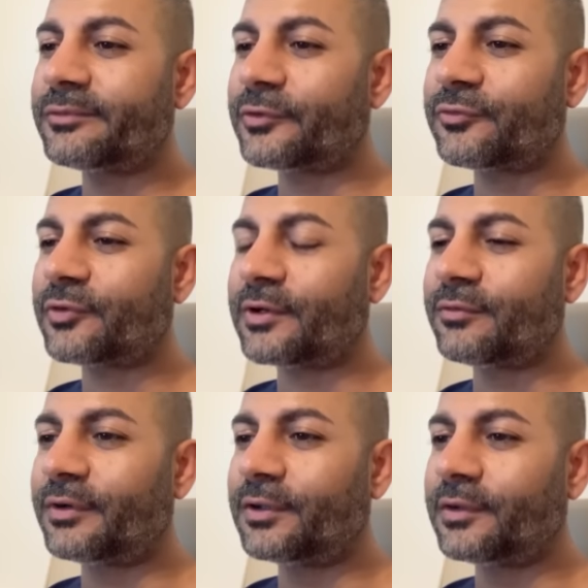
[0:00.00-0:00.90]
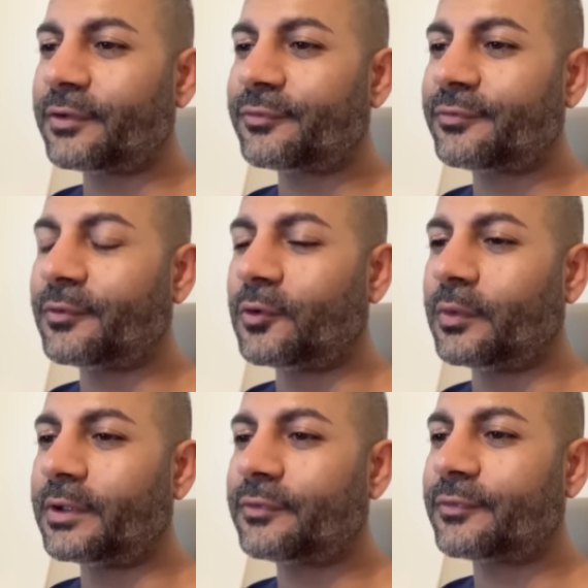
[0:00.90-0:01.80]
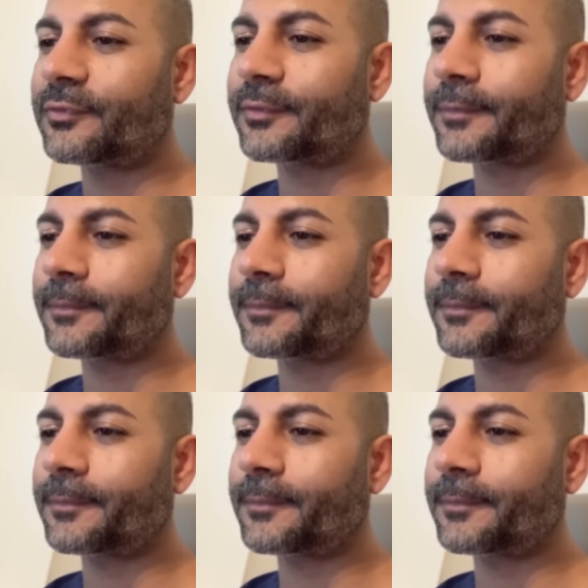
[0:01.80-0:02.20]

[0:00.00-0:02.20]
trying to wriggle this forwards.